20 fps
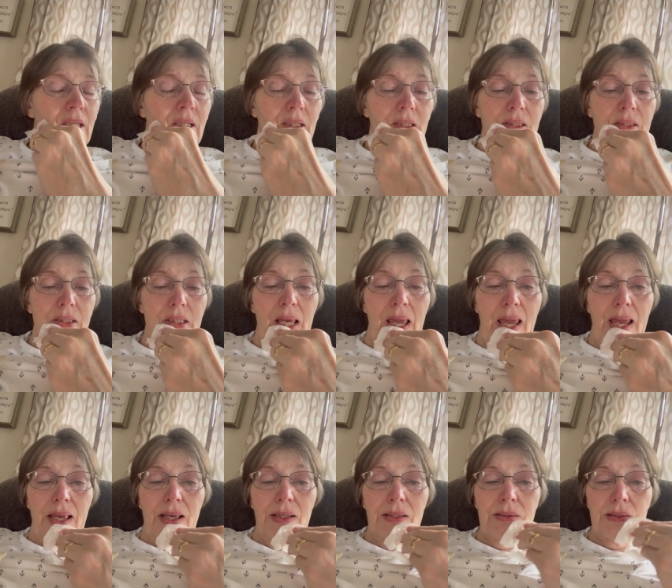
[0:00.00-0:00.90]
his
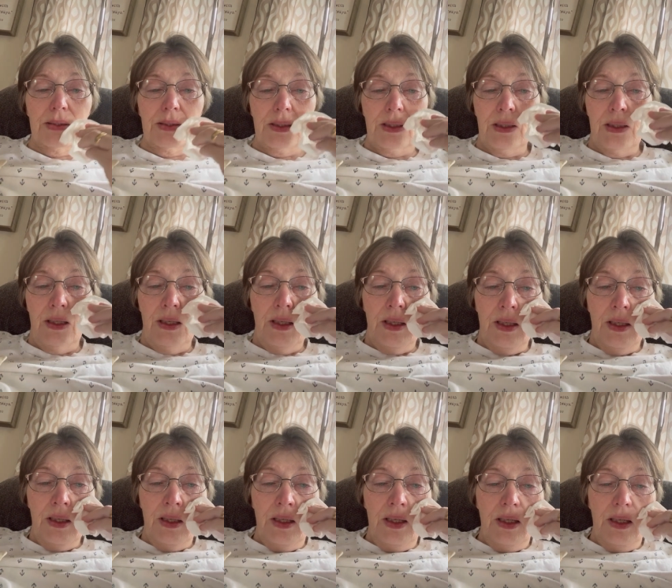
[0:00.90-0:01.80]
hands.
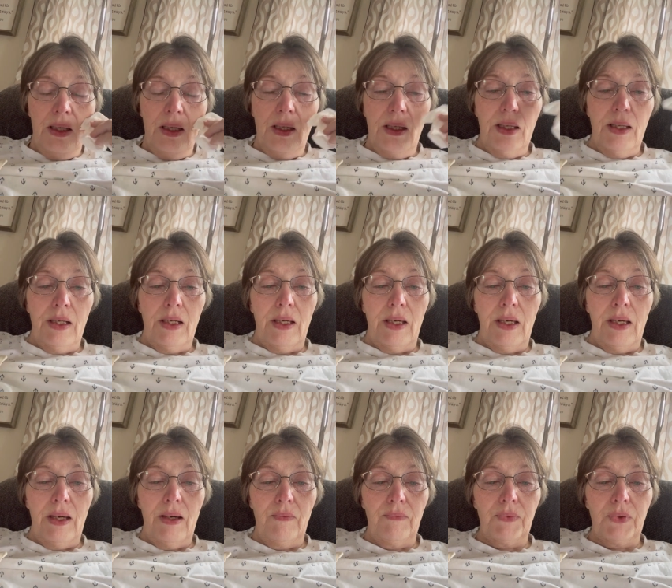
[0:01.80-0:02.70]
And I
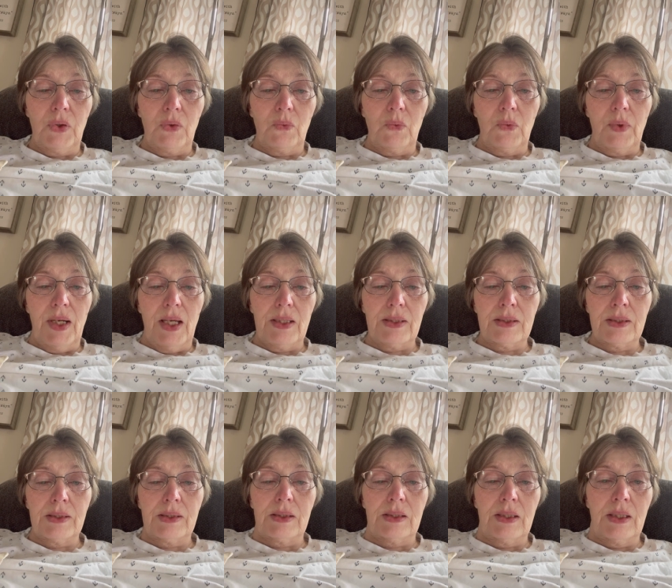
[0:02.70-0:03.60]
have to
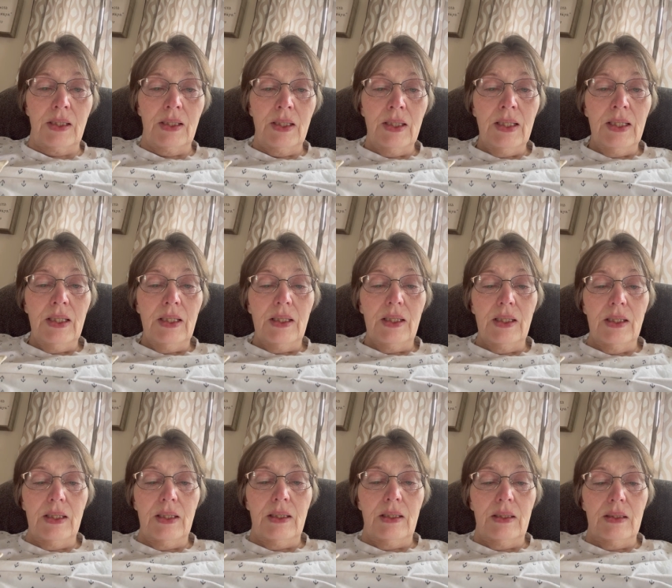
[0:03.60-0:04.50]
rest
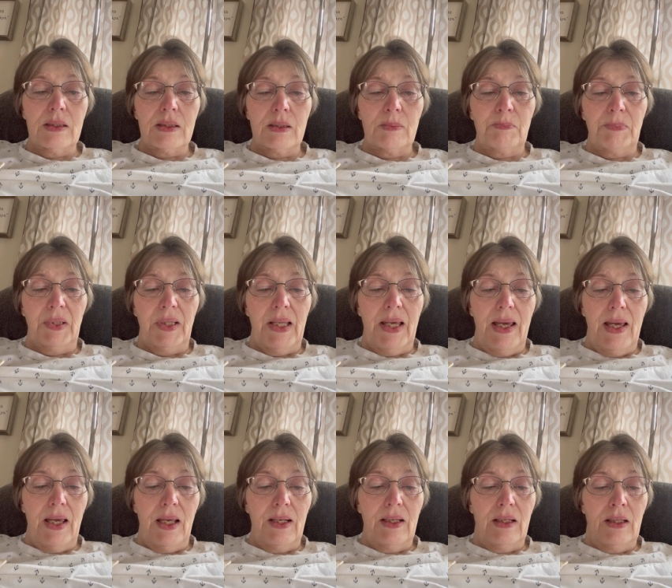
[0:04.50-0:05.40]
in his
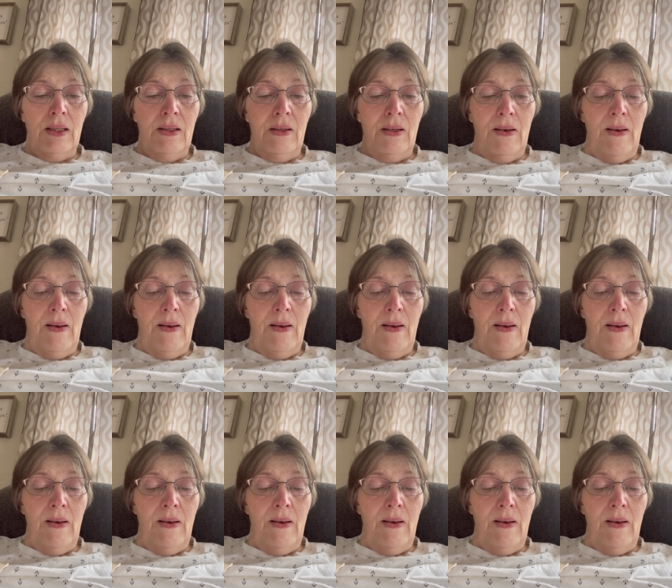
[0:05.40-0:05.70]
plan.